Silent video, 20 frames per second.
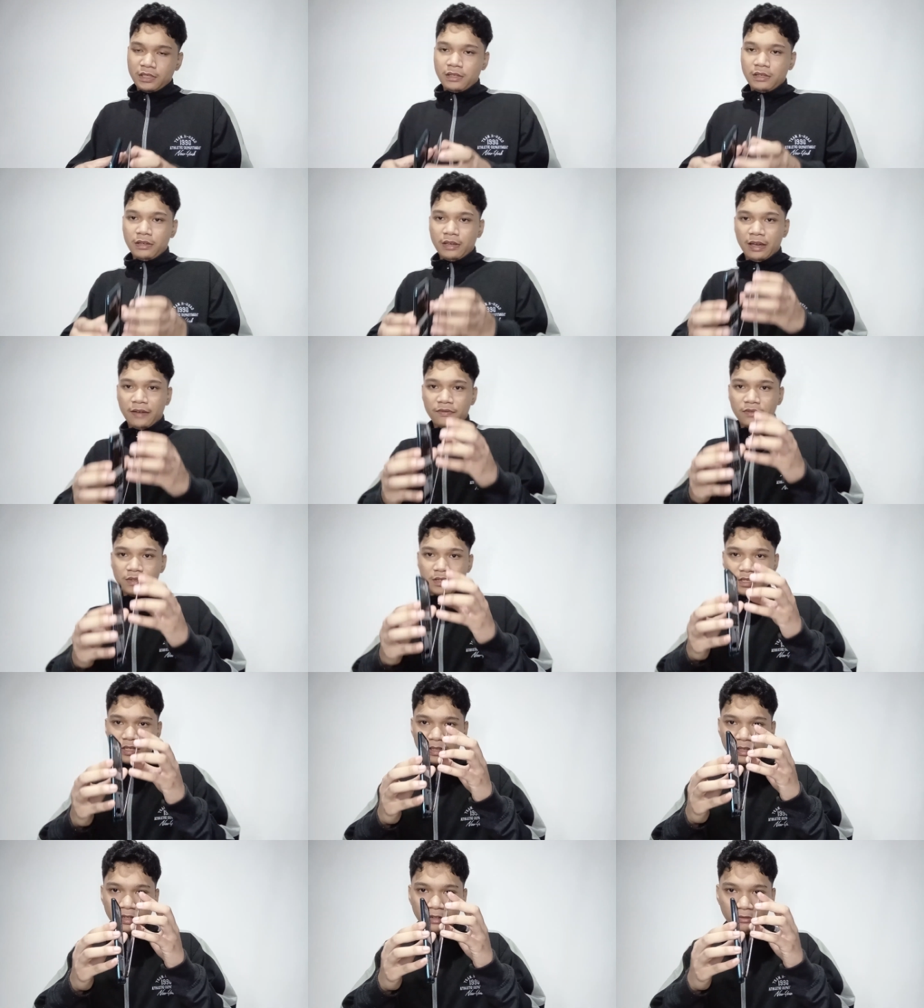You have
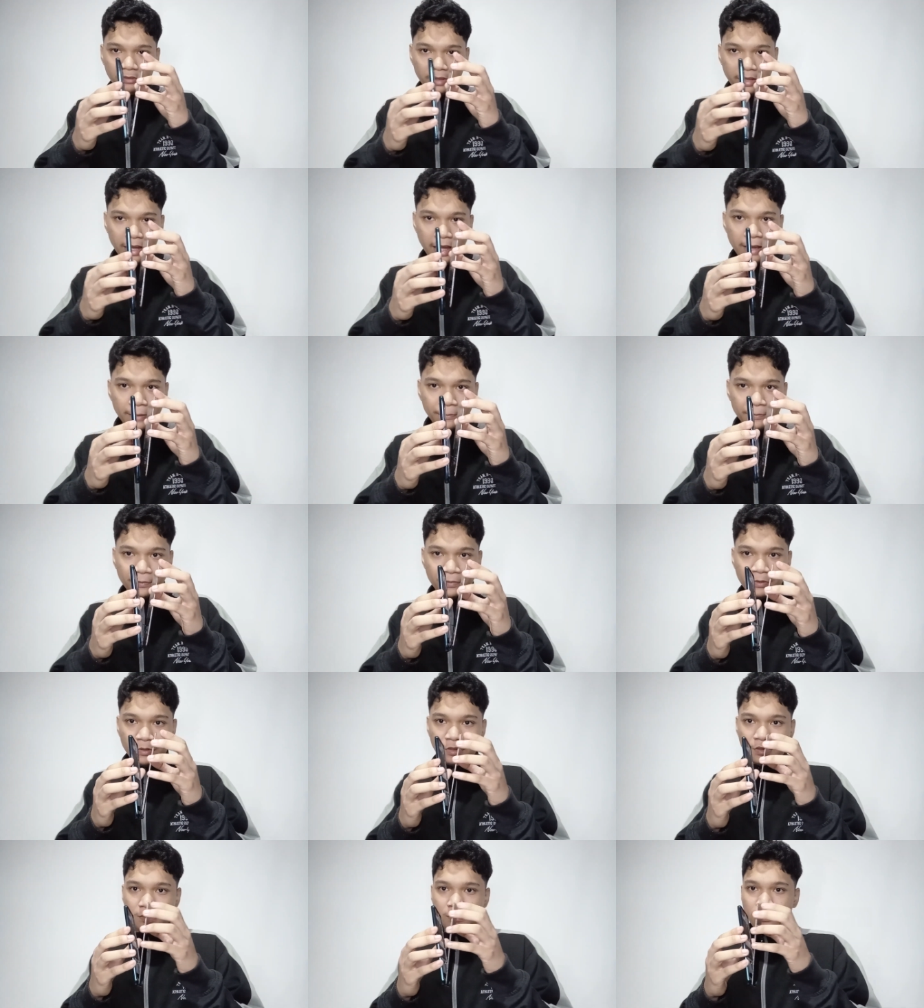this a little gap
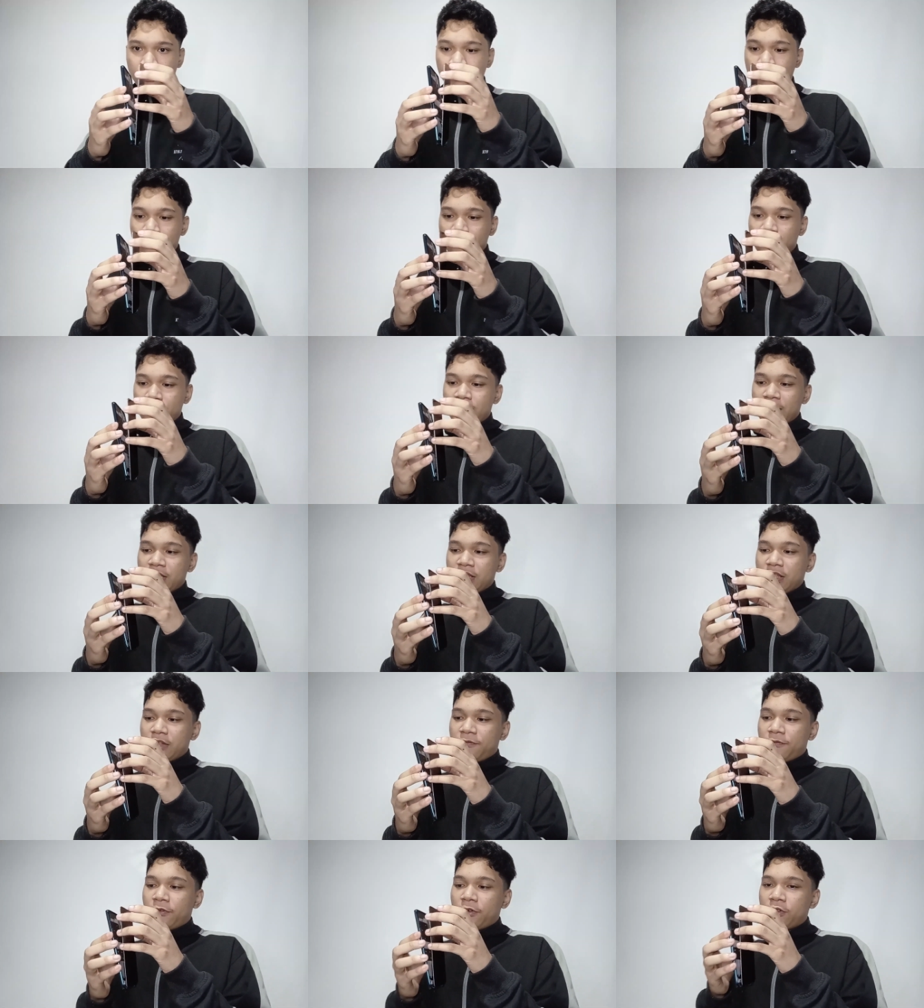between
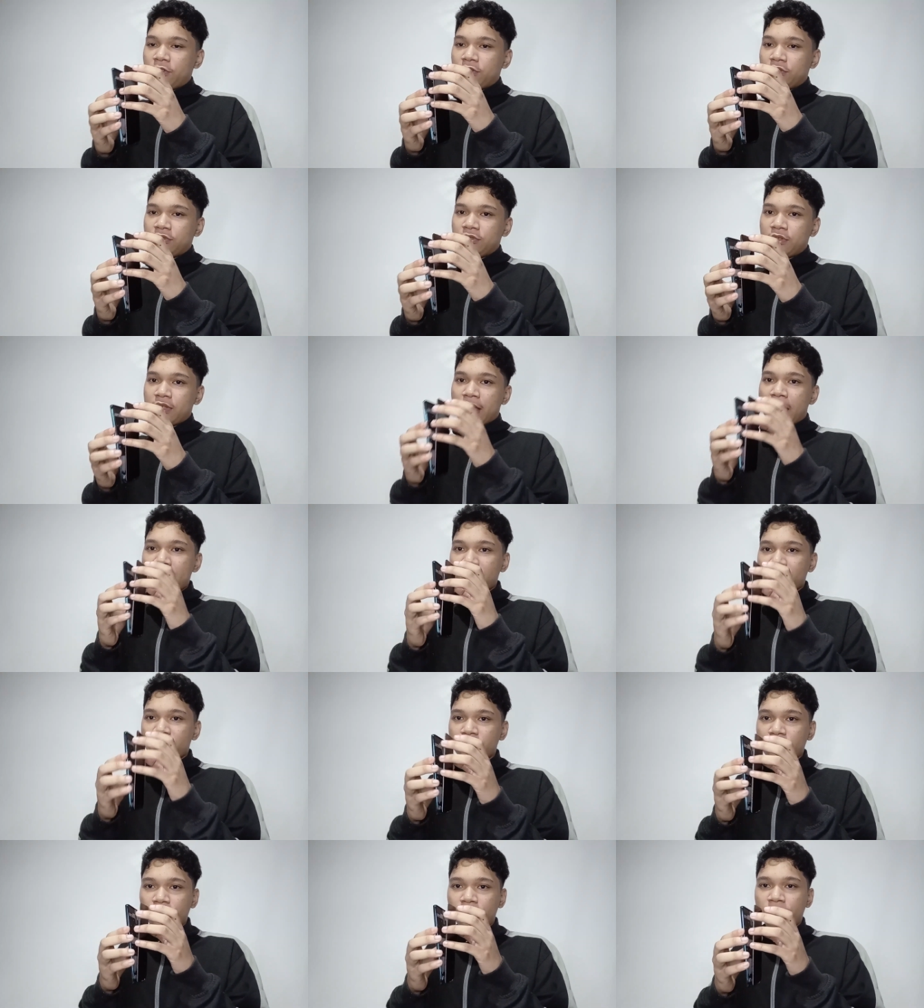the phone, the
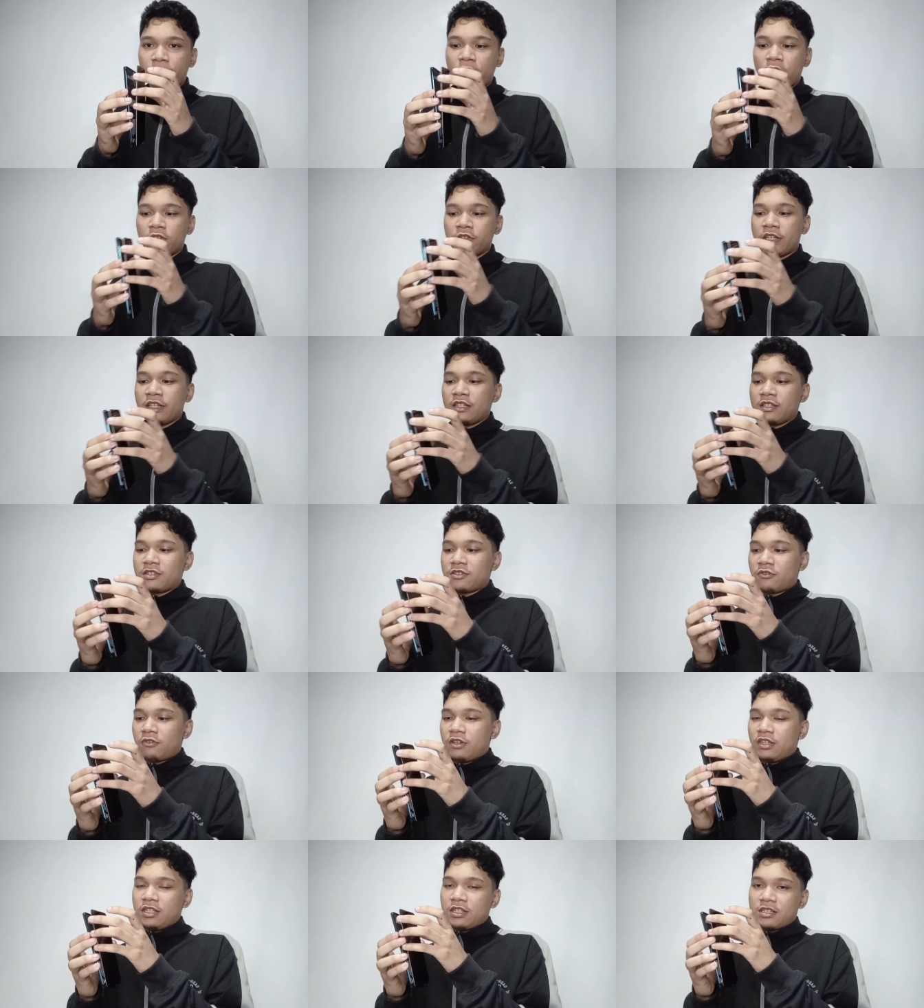actual phone, and the
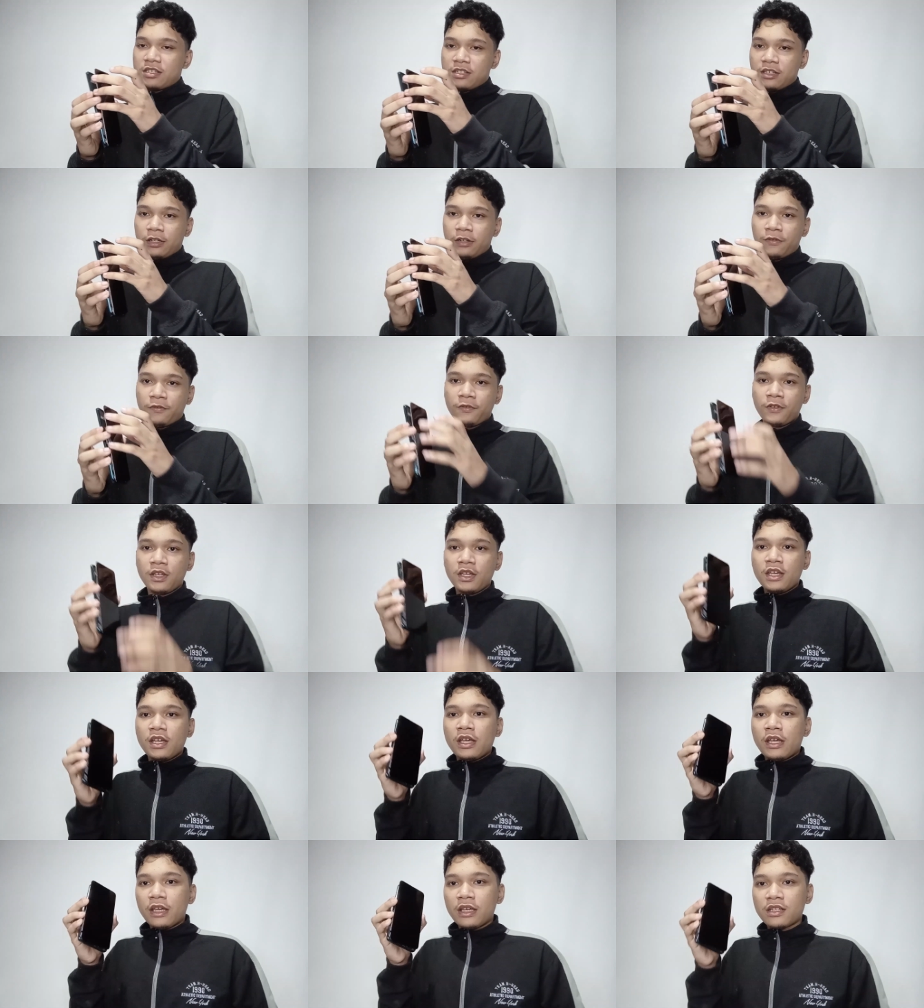screen itself.
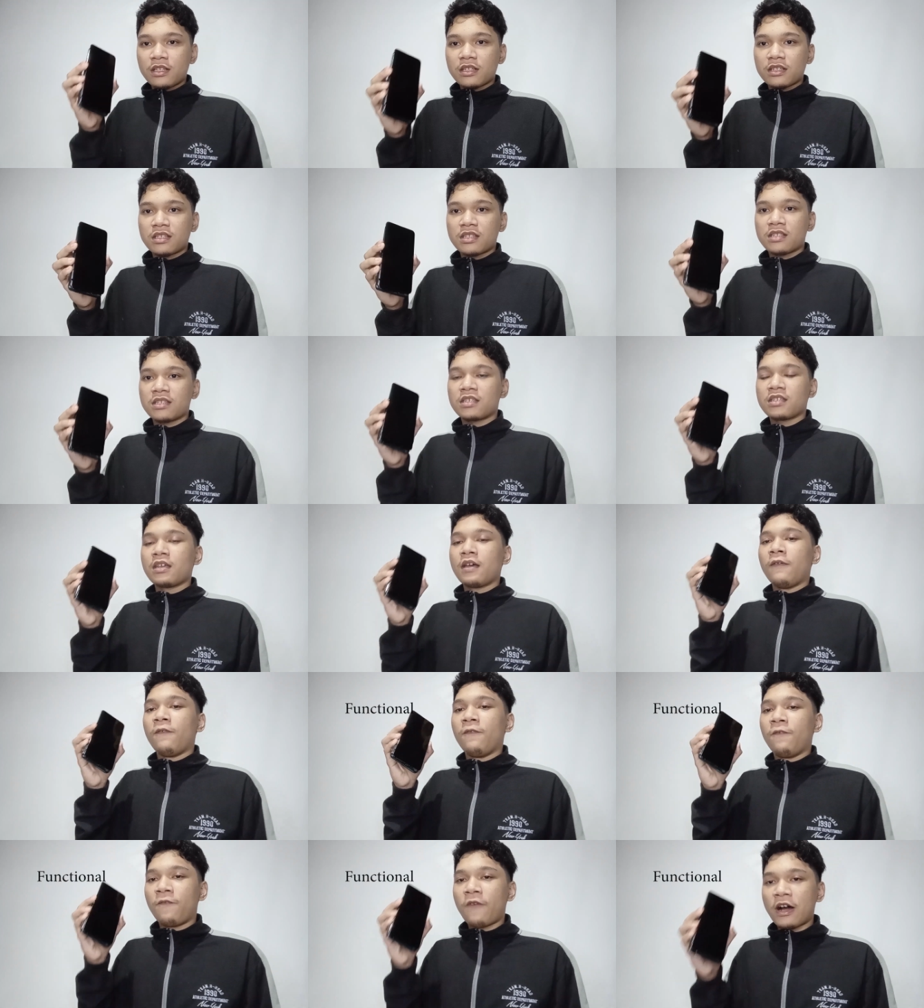It is
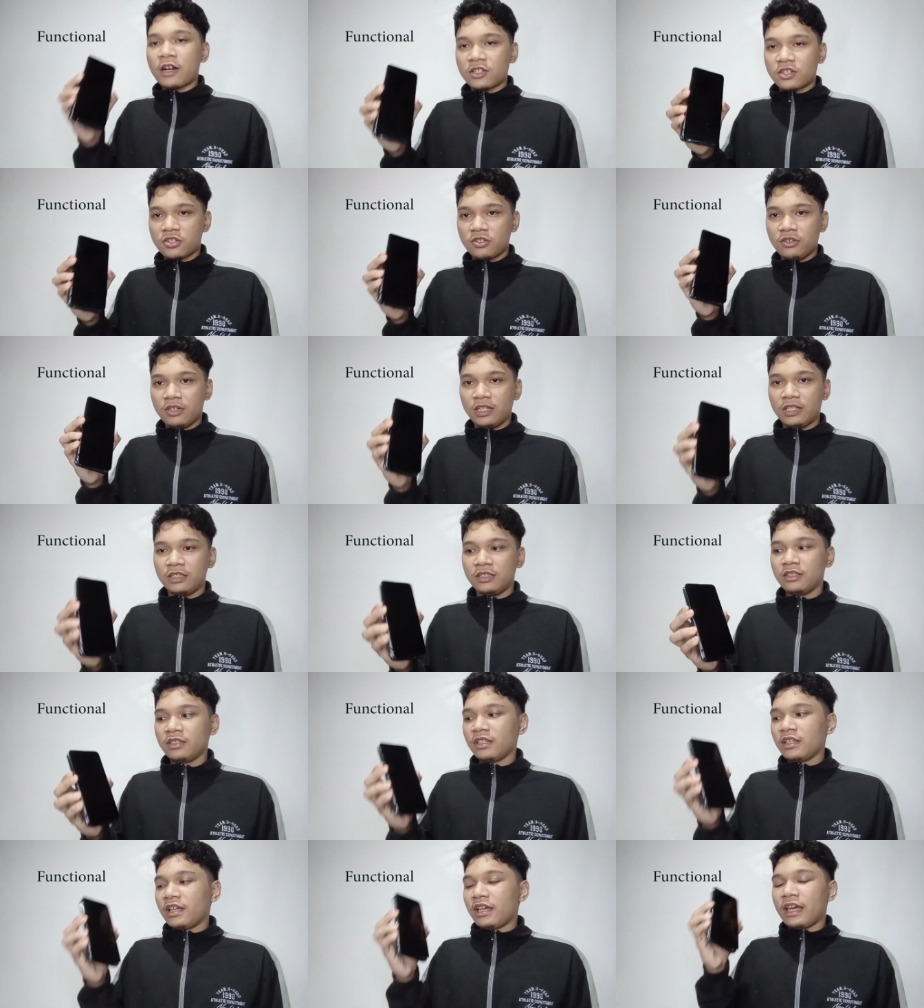functional
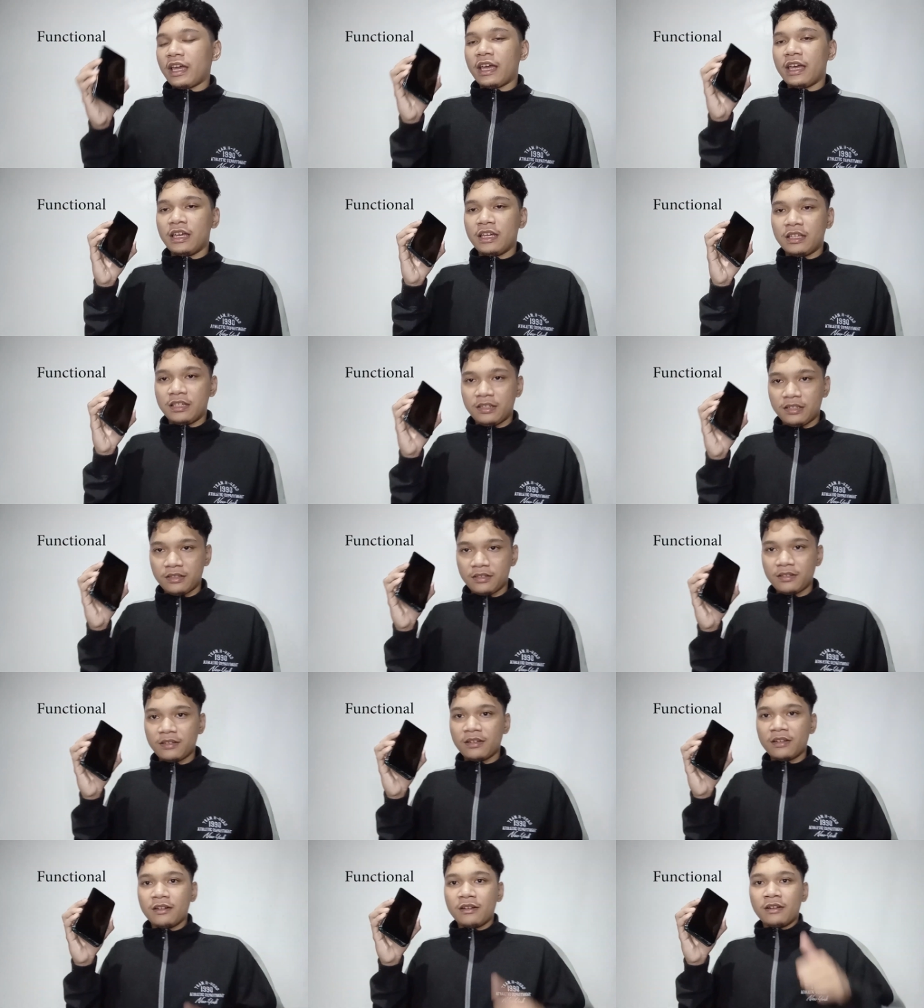and
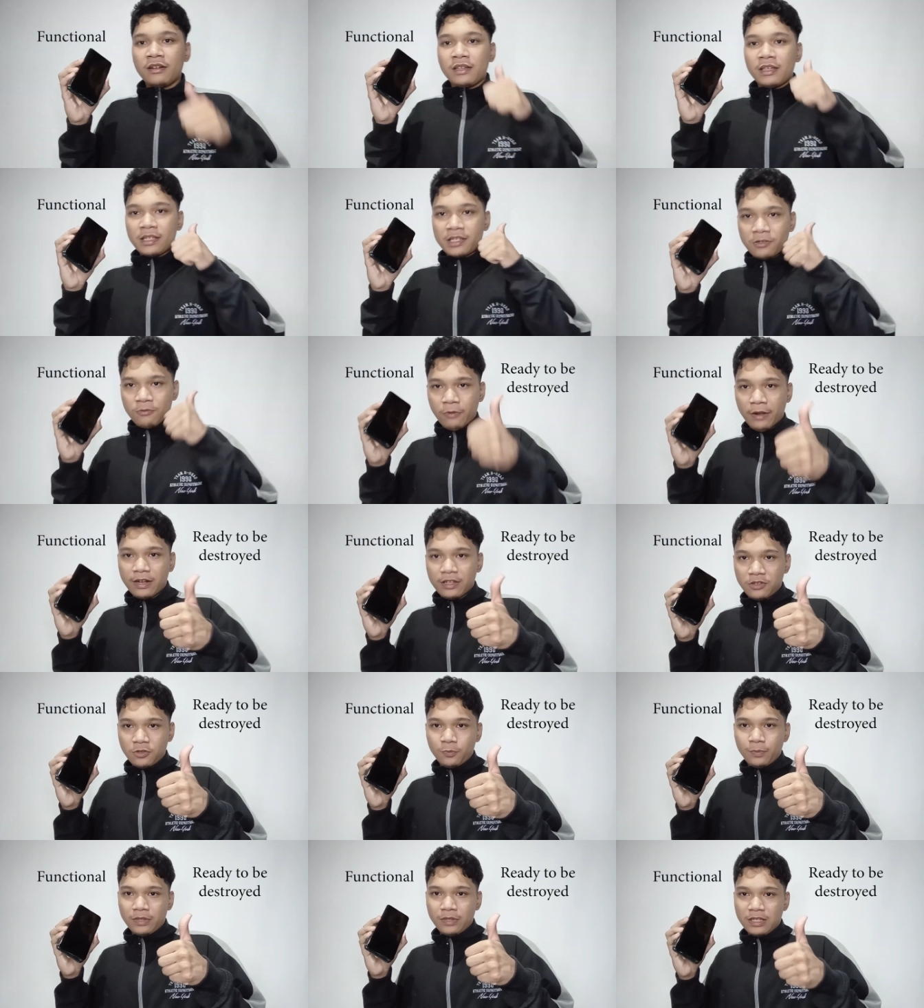it's ready
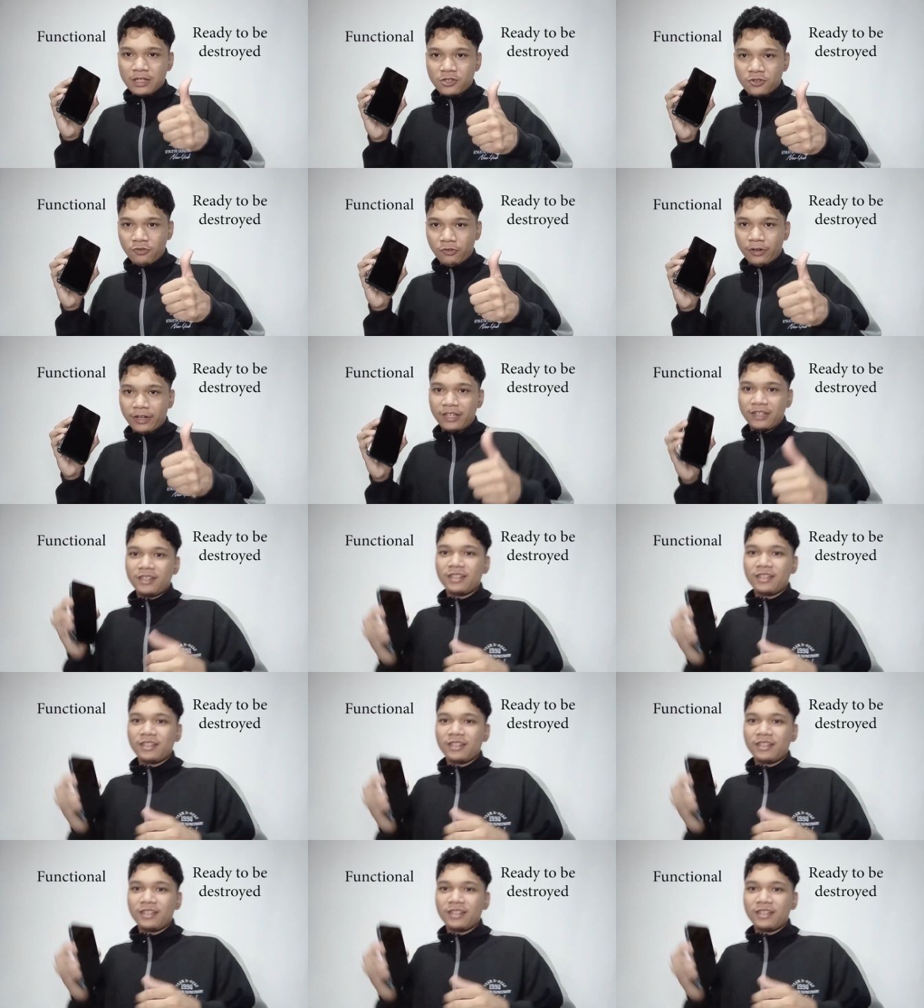to be destroyed.